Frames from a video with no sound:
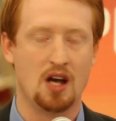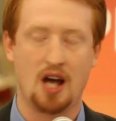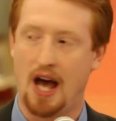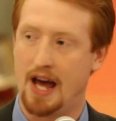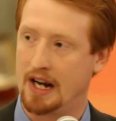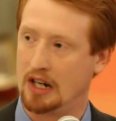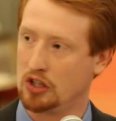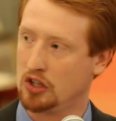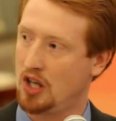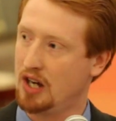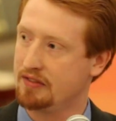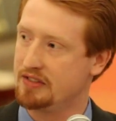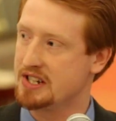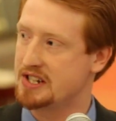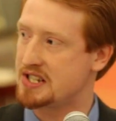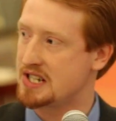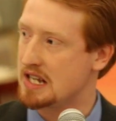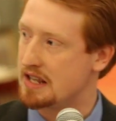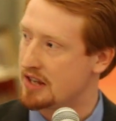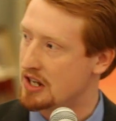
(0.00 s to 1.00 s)
And I love to
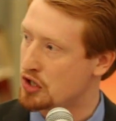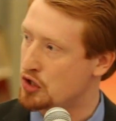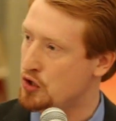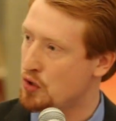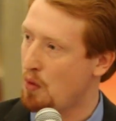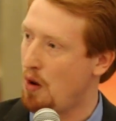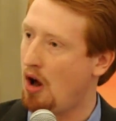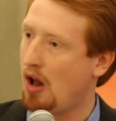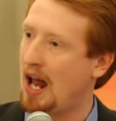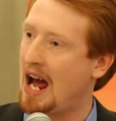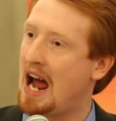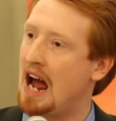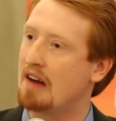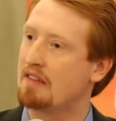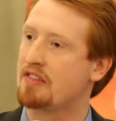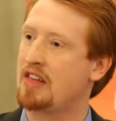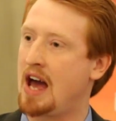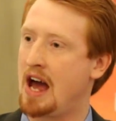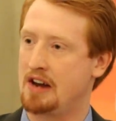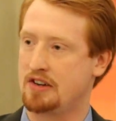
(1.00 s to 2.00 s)
see that you all
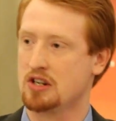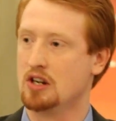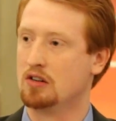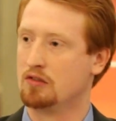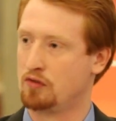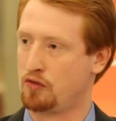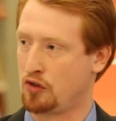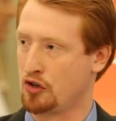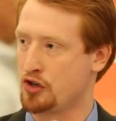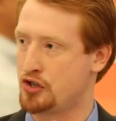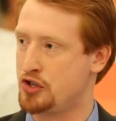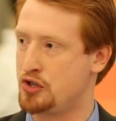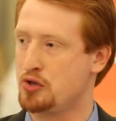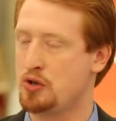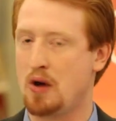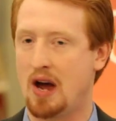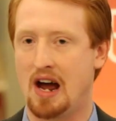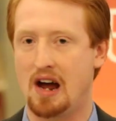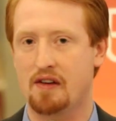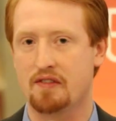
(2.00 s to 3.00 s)
have that virtue.
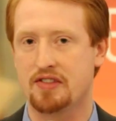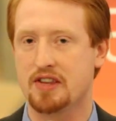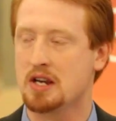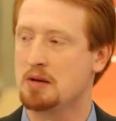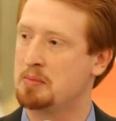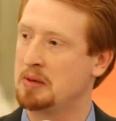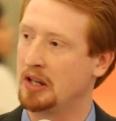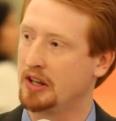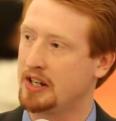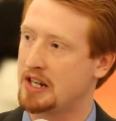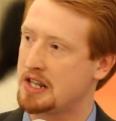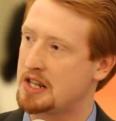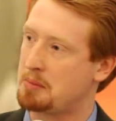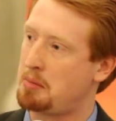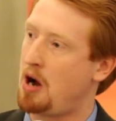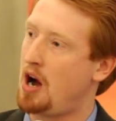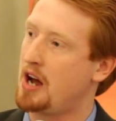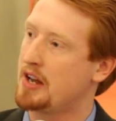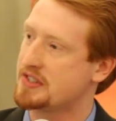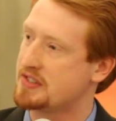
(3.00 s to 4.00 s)
You have the ability, the
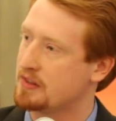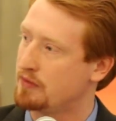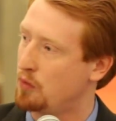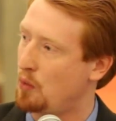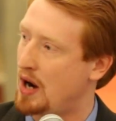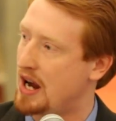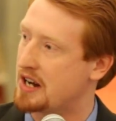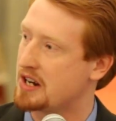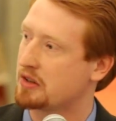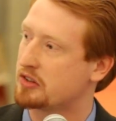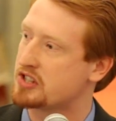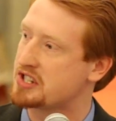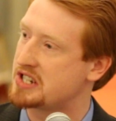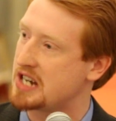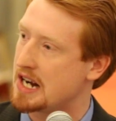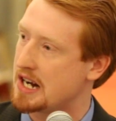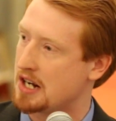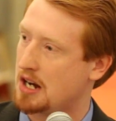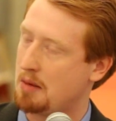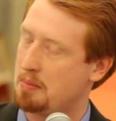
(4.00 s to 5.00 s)
positive way, to
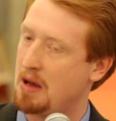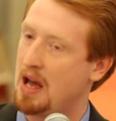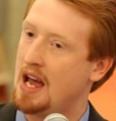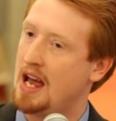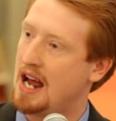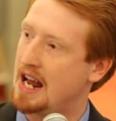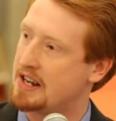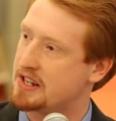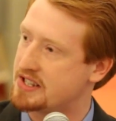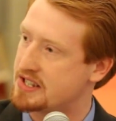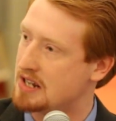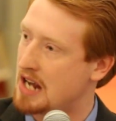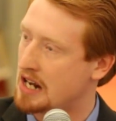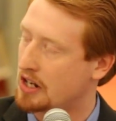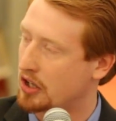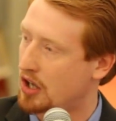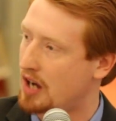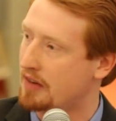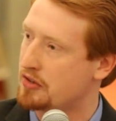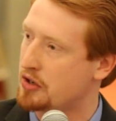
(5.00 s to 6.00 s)
stand up
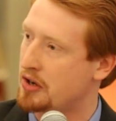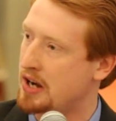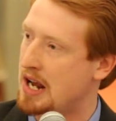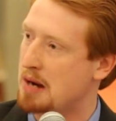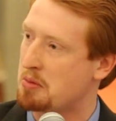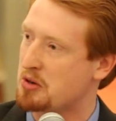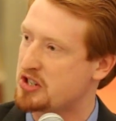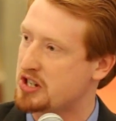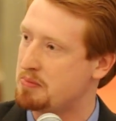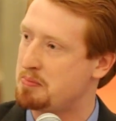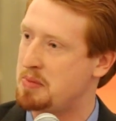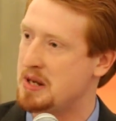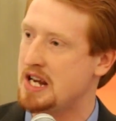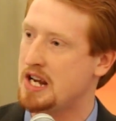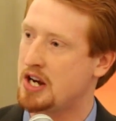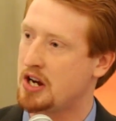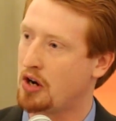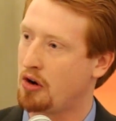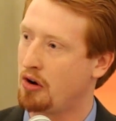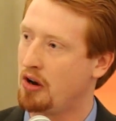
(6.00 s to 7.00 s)
and love your neighbors and be
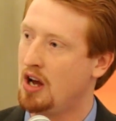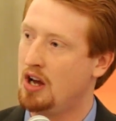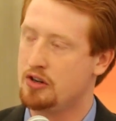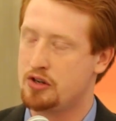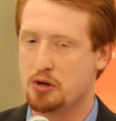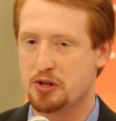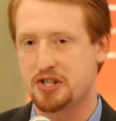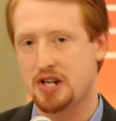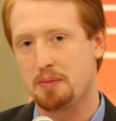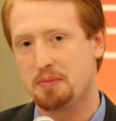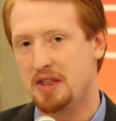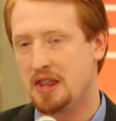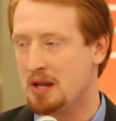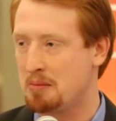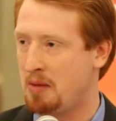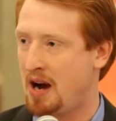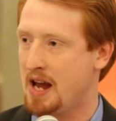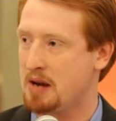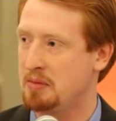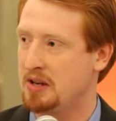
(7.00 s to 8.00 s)
here, do something
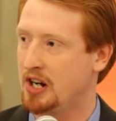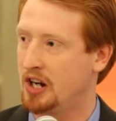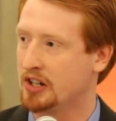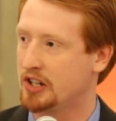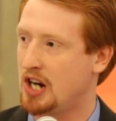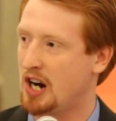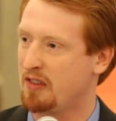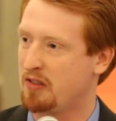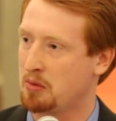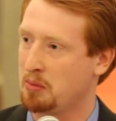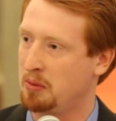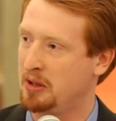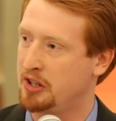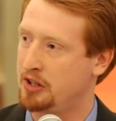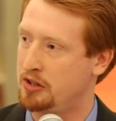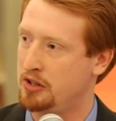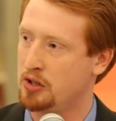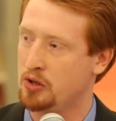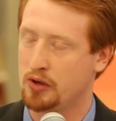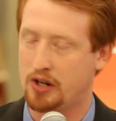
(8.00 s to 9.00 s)
that might have been uncomfortable
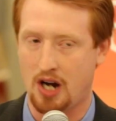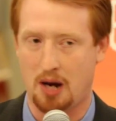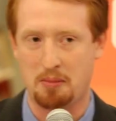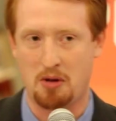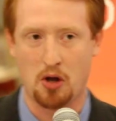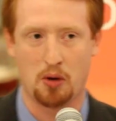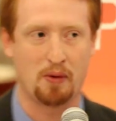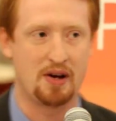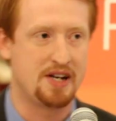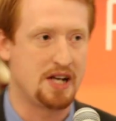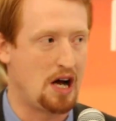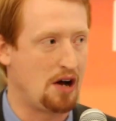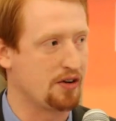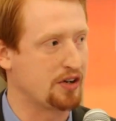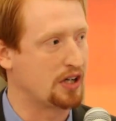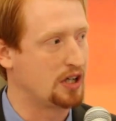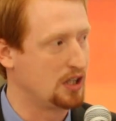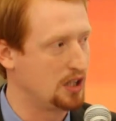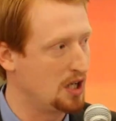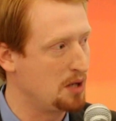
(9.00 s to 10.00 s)
to do, come all the way down
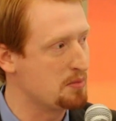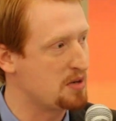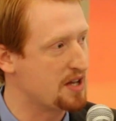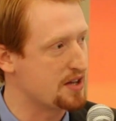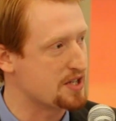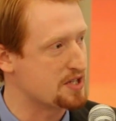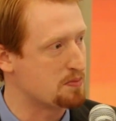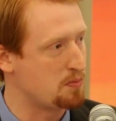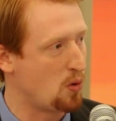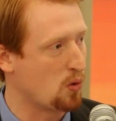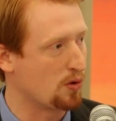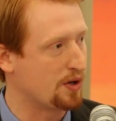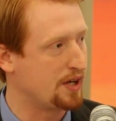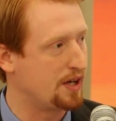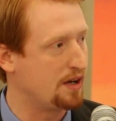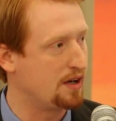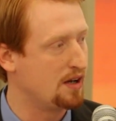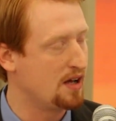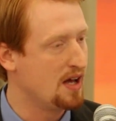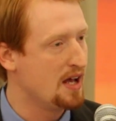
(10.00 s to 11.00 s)
to Columbia this
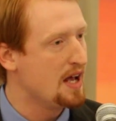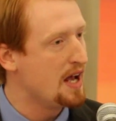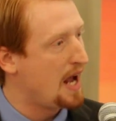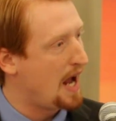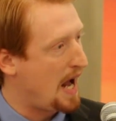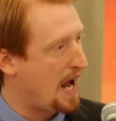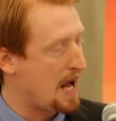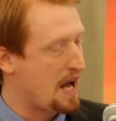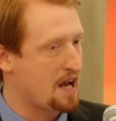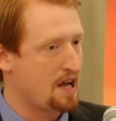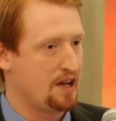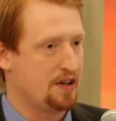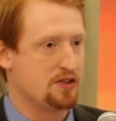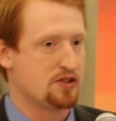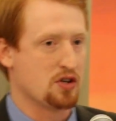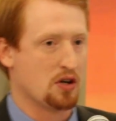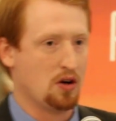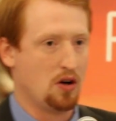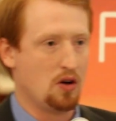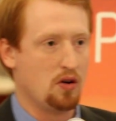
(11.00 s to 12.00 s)
morning, and
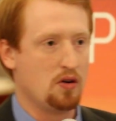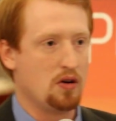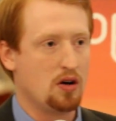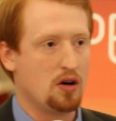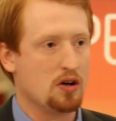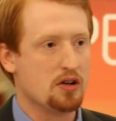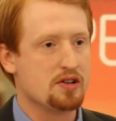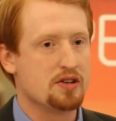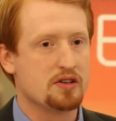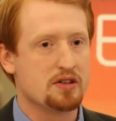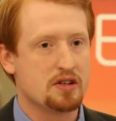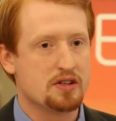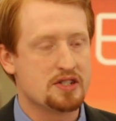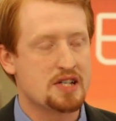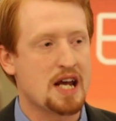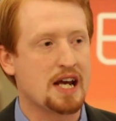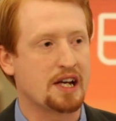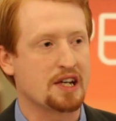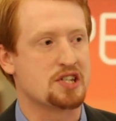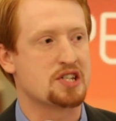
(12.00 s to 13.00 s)

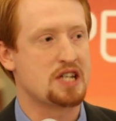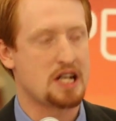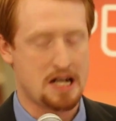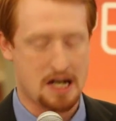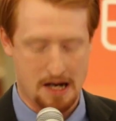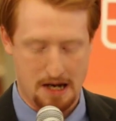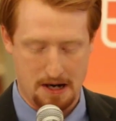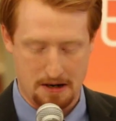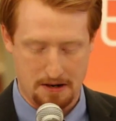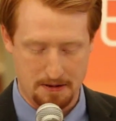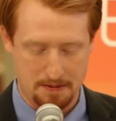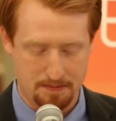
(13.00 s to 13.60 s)
take a stand.